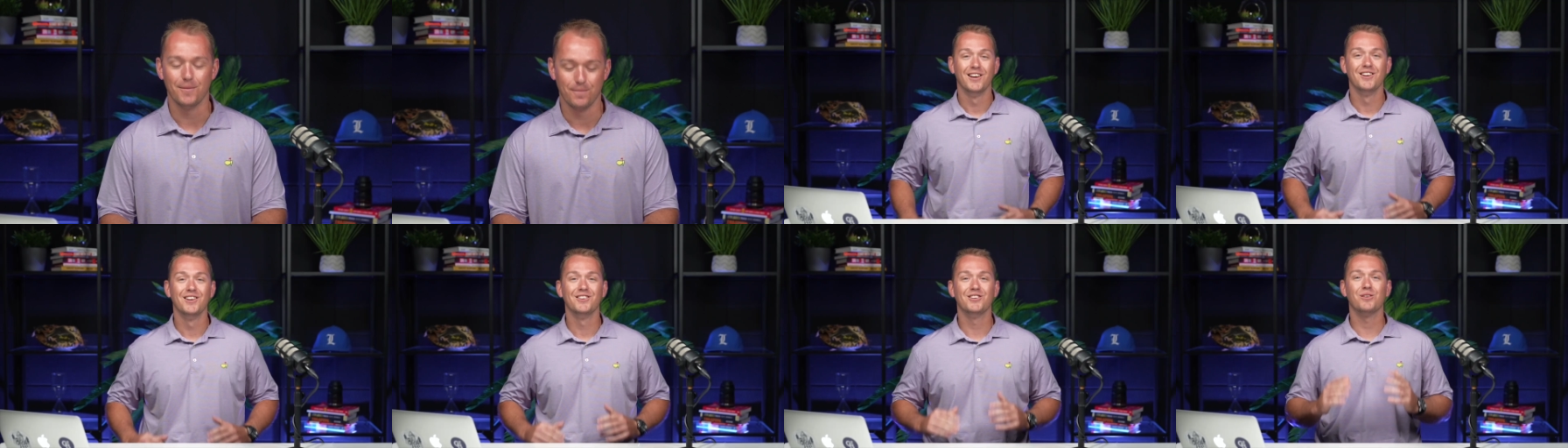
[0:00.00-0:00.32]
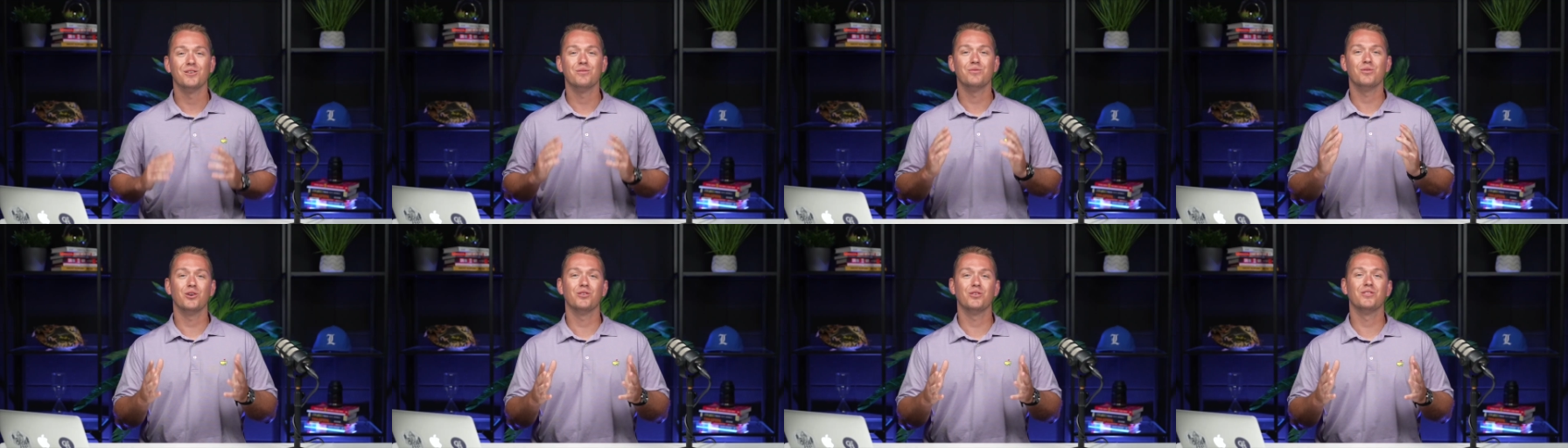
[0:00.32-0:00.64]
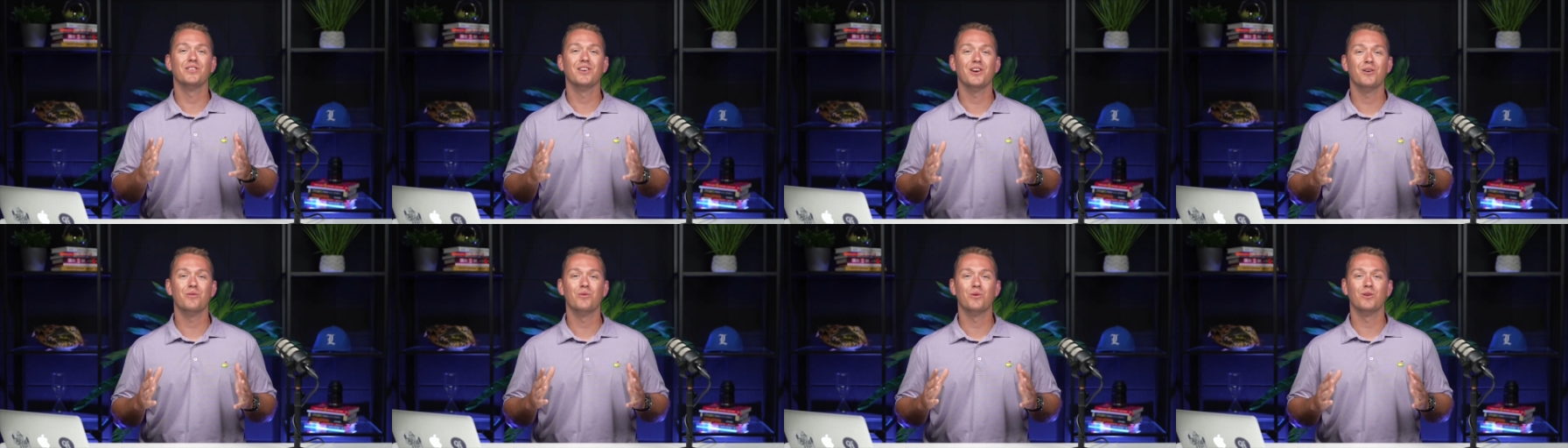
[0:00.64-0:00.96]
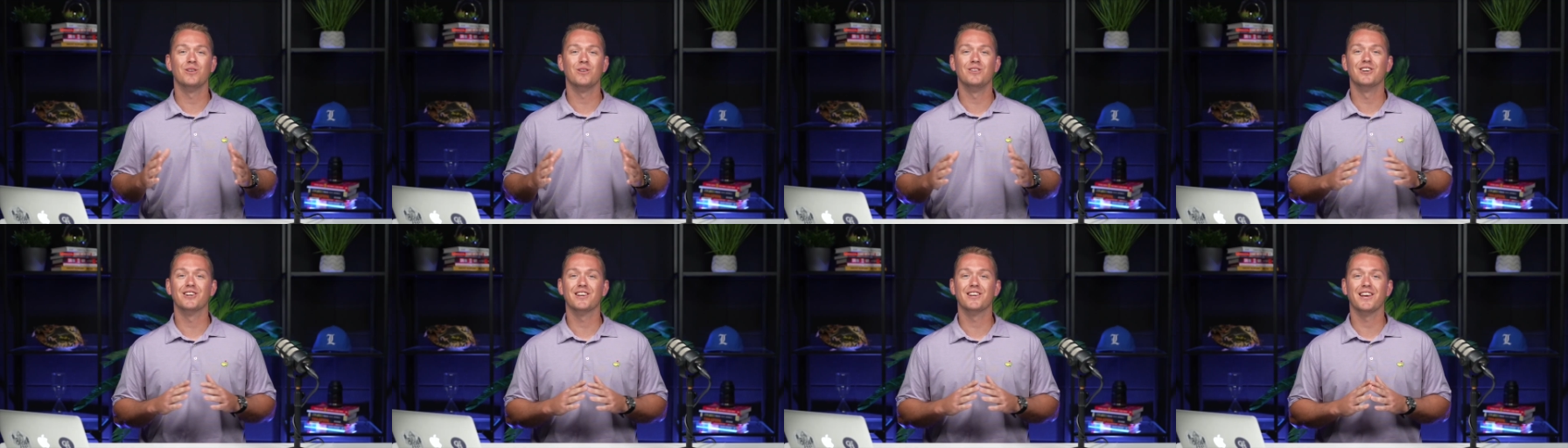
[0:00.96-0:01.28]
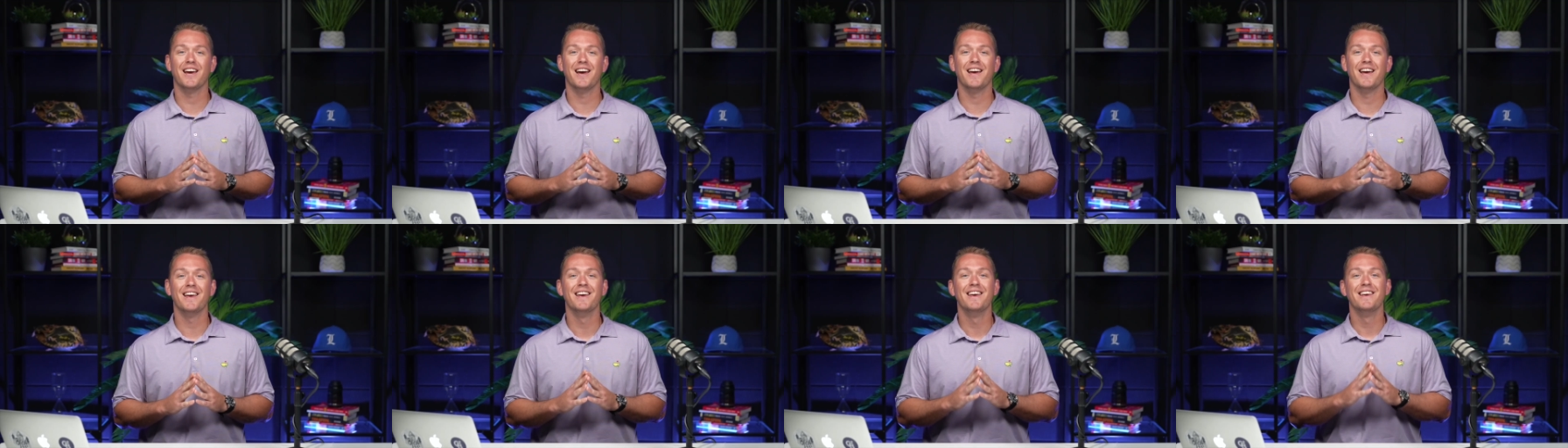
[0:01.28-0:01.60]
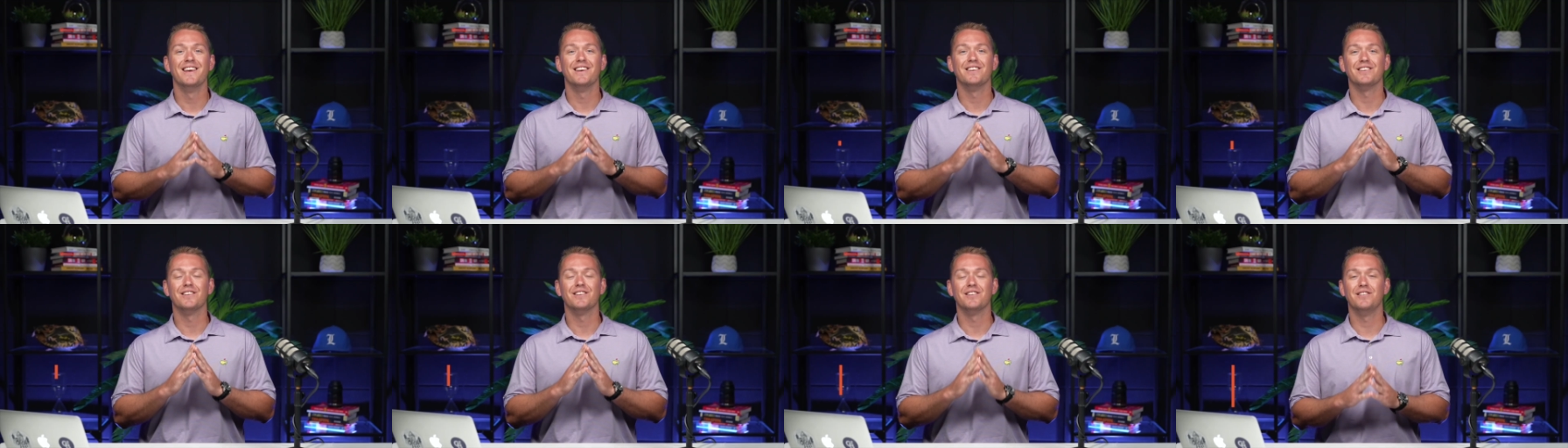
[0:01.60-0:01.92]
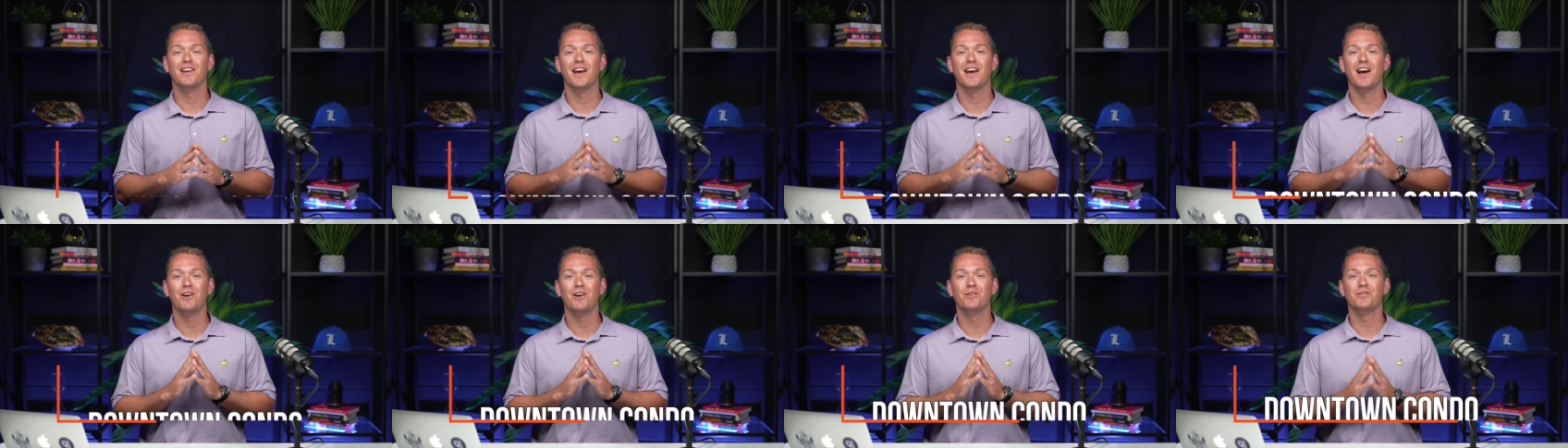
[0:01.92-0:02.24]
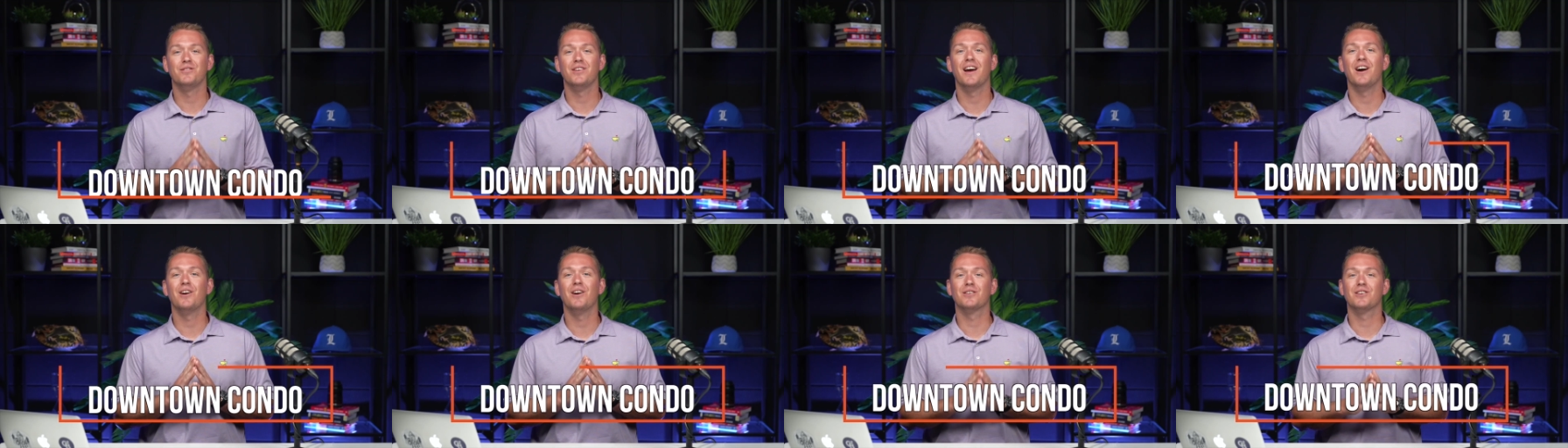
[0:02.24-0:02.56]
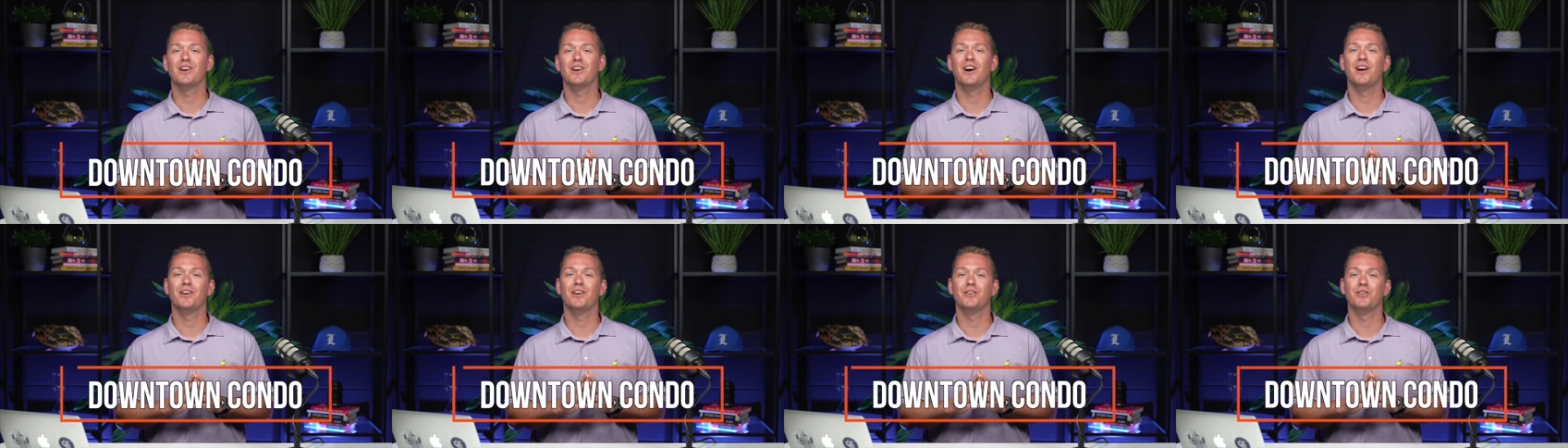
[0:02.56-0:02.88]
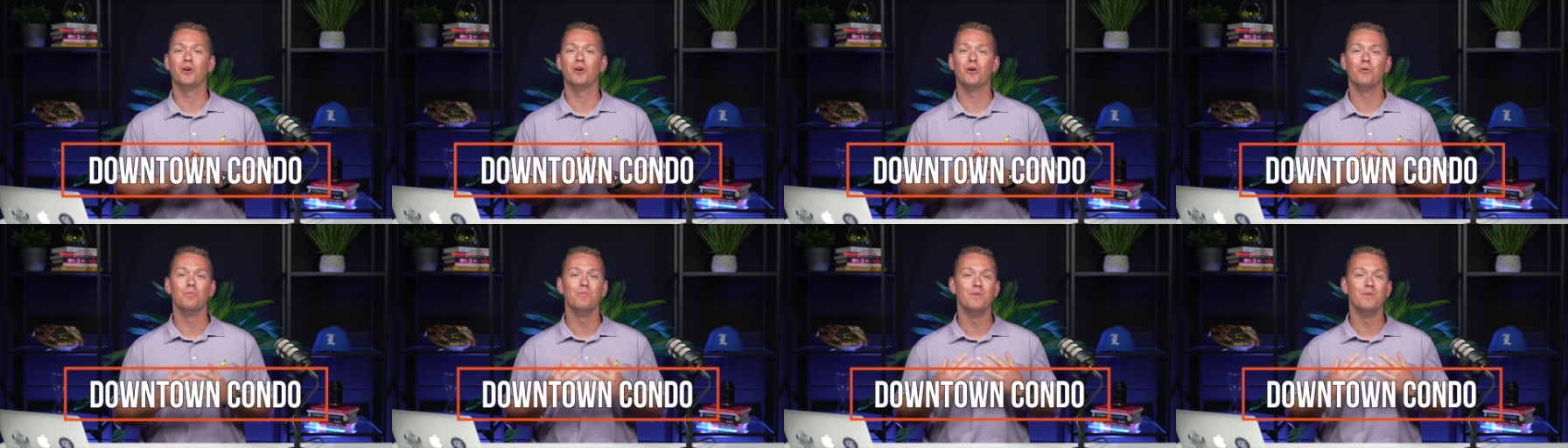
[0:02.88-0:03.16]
So the first thing I want to look at is a downtown condo.